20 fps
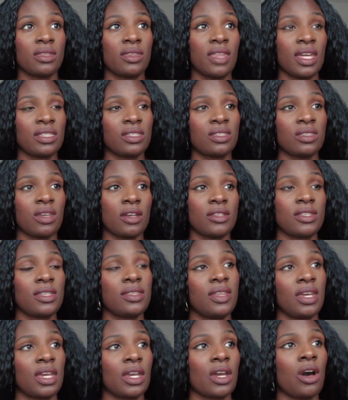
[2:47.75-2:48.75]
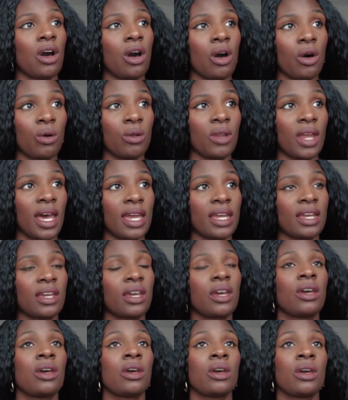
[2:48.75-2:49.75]
then start to think, oh, like,
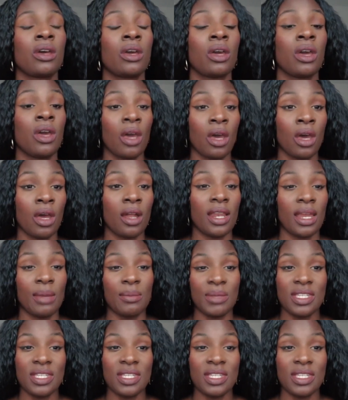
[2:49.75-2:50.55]
let